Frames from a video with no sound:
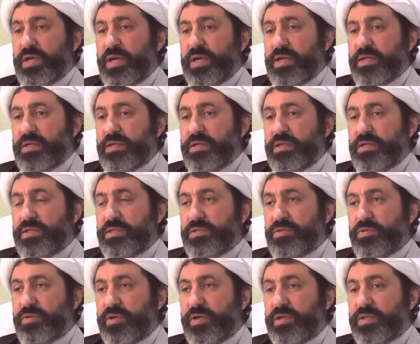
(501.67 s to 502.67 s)
and his
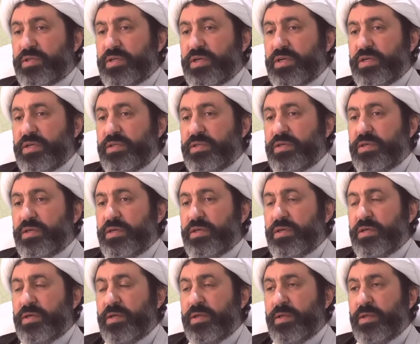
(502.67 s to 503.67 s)
or her
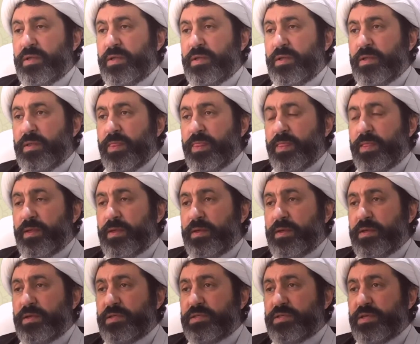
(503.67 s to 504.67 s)
dignity
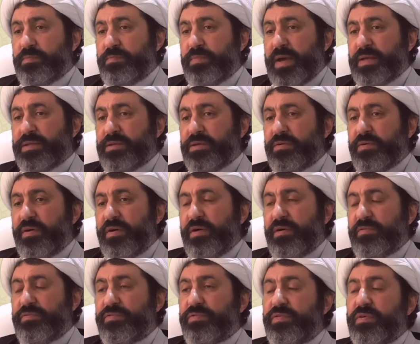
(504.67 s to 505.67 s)
is a matter
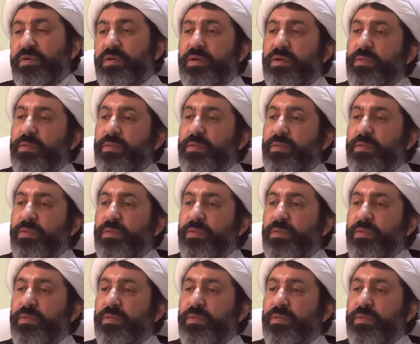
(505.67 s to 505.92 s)
of